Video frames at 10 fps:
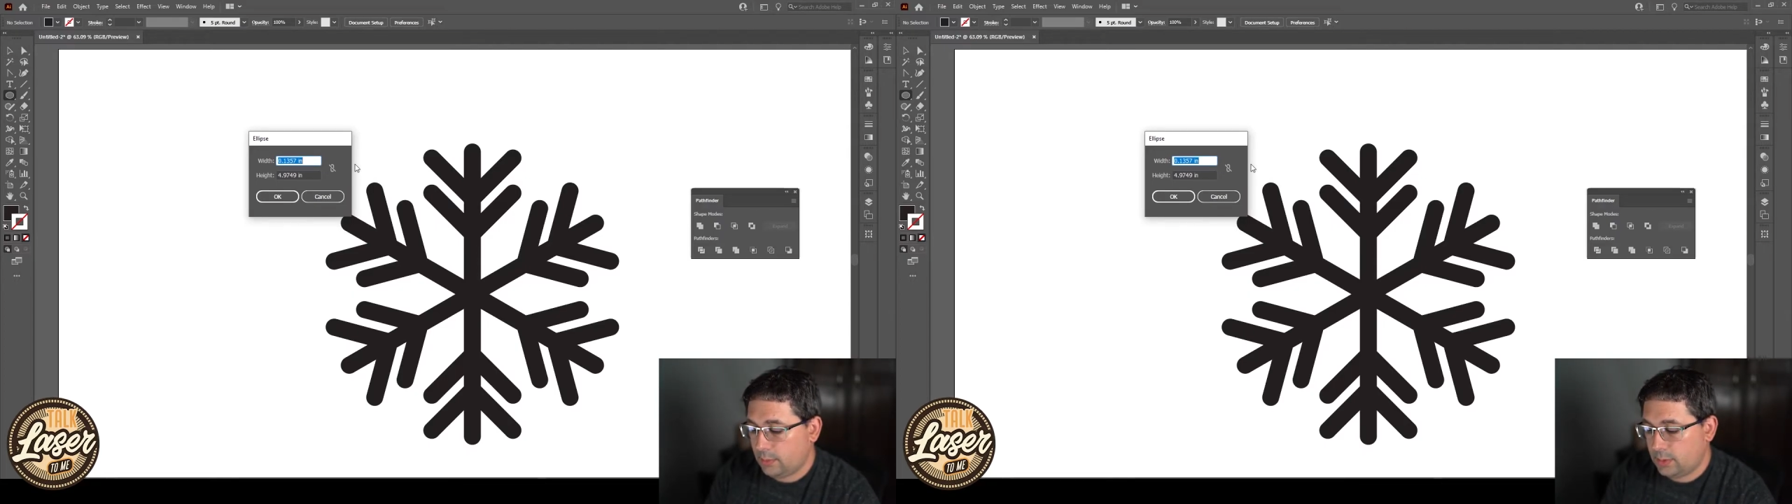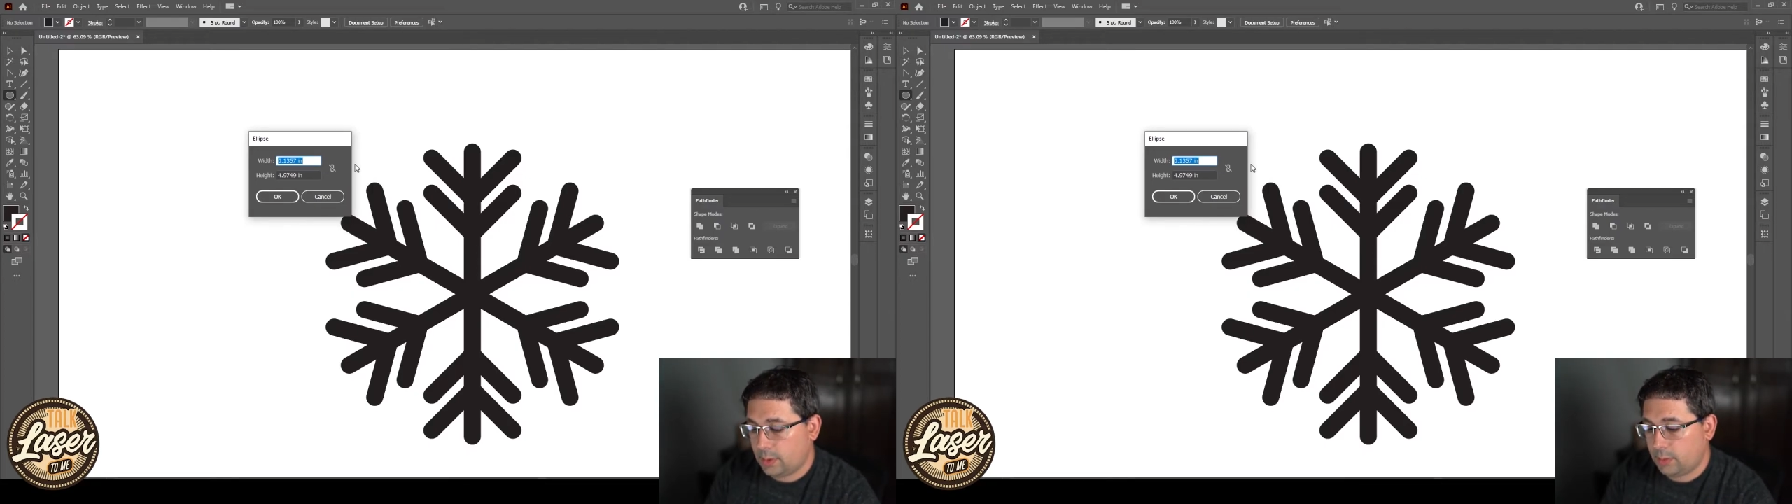
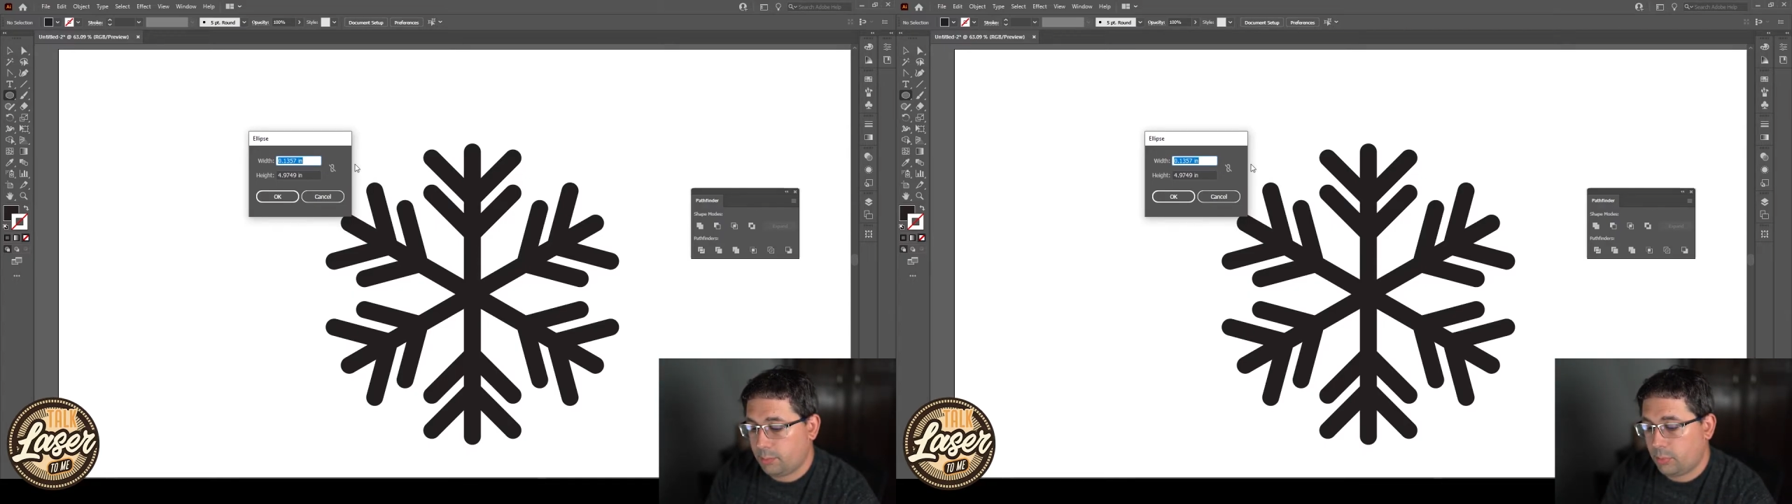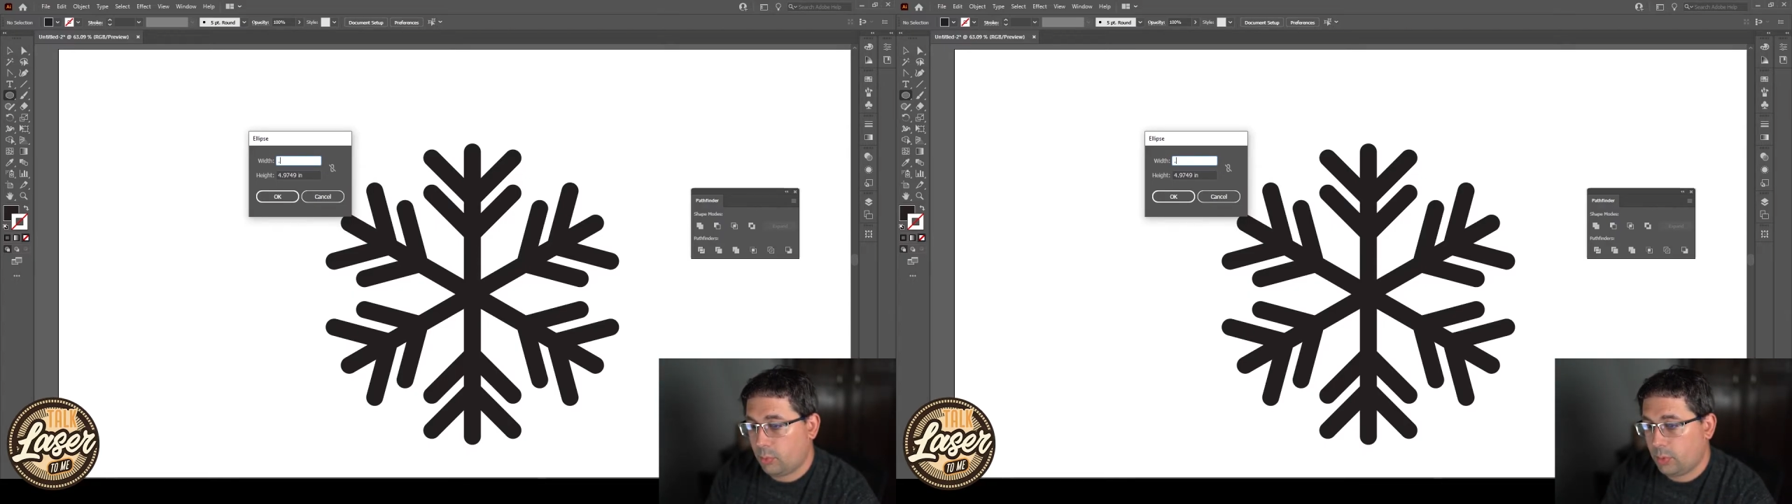let's say,
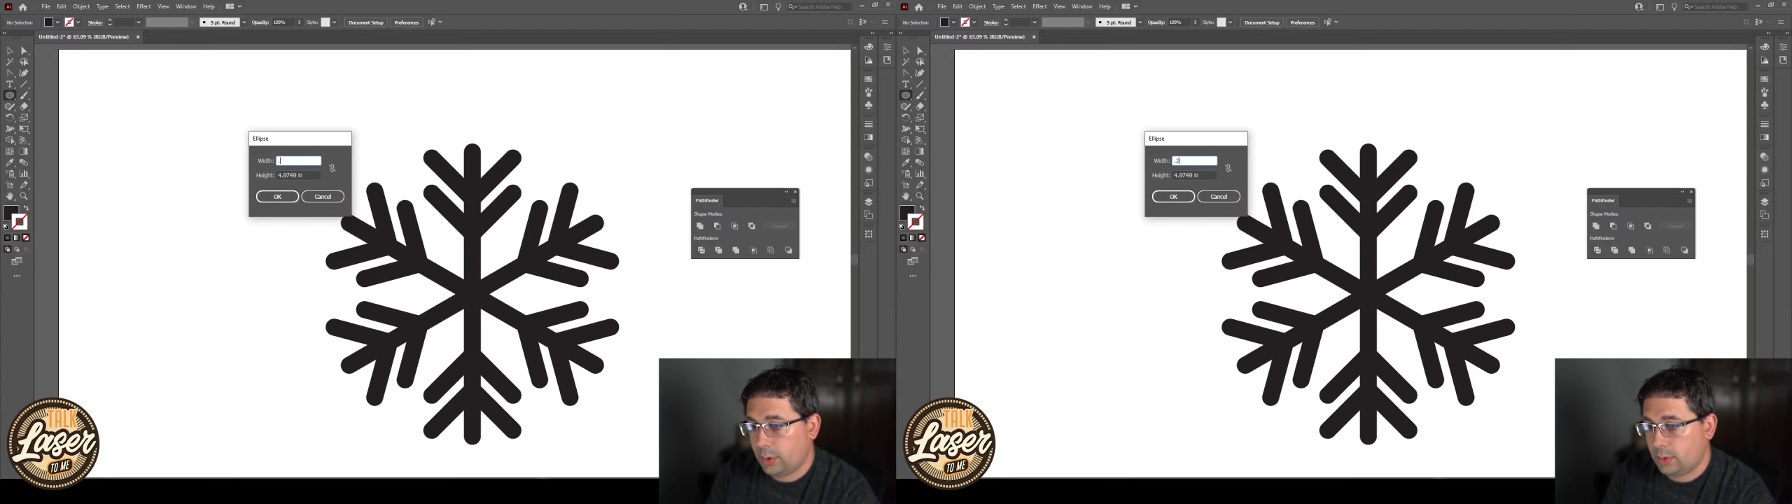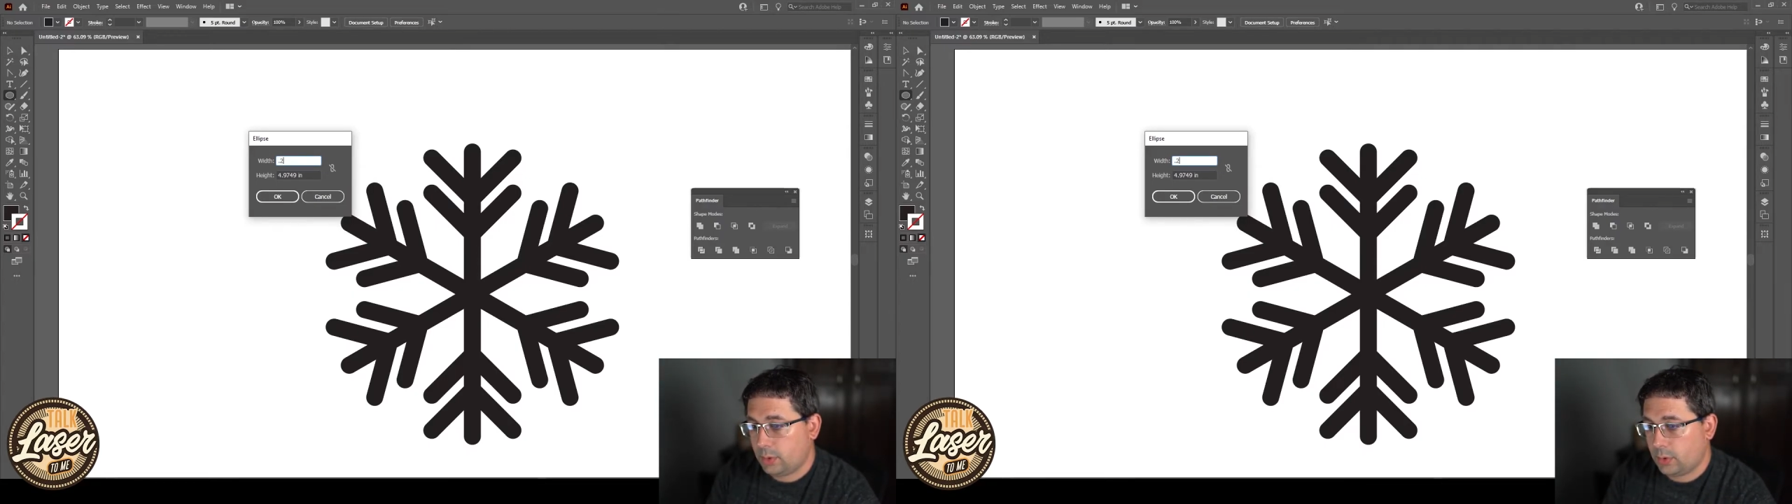
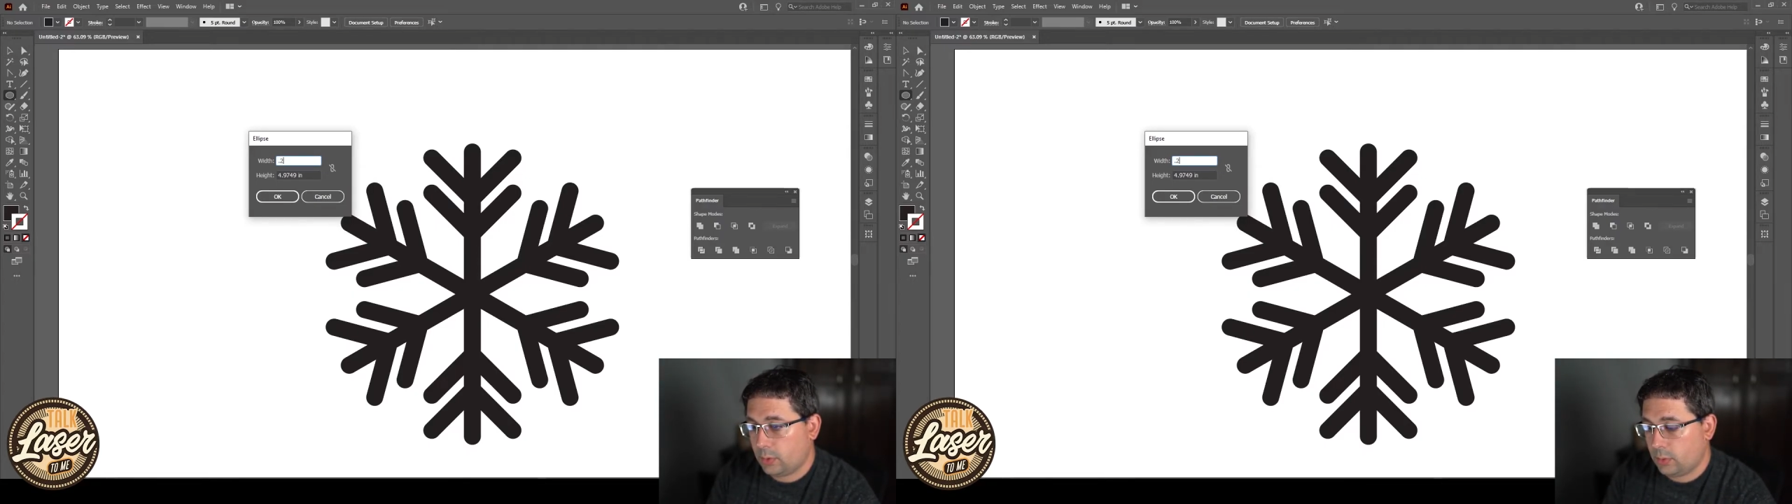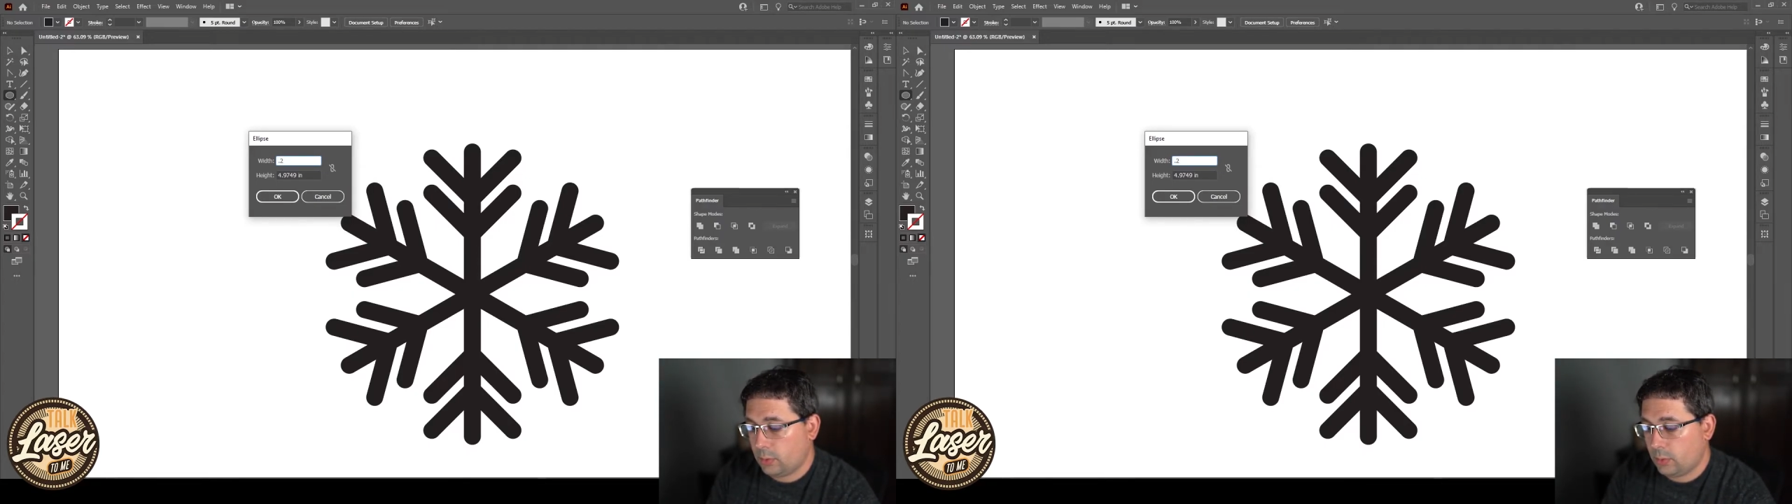
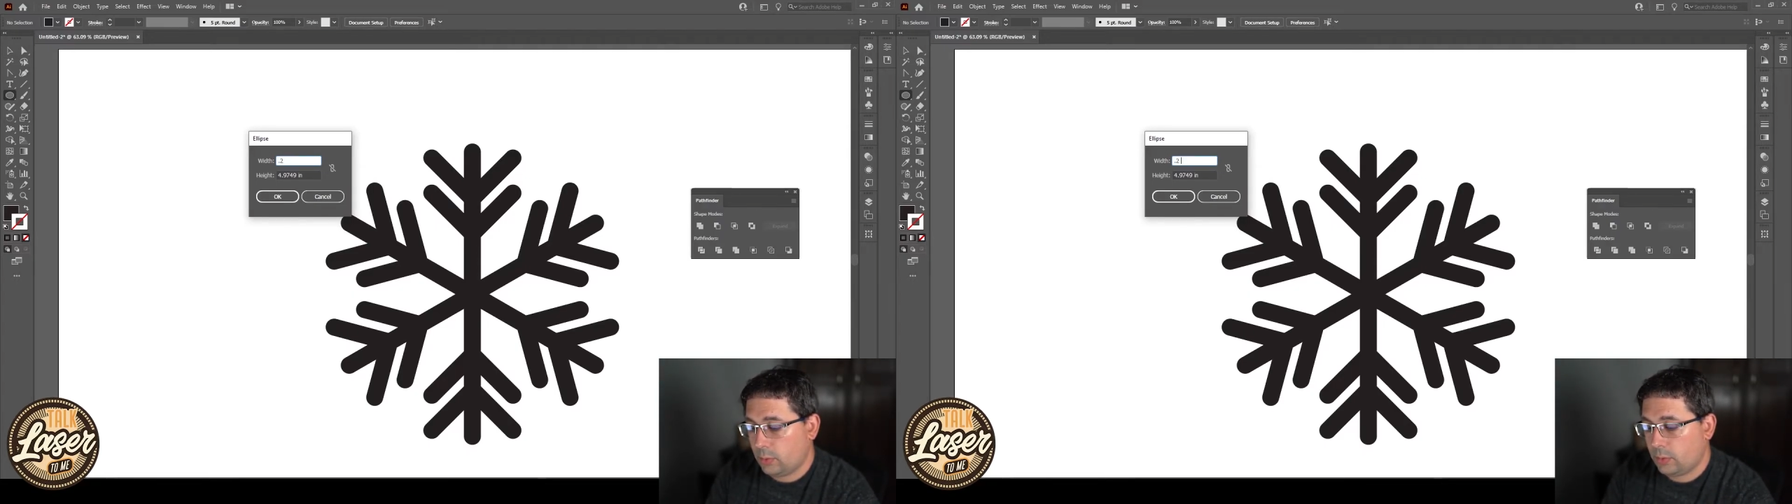0.2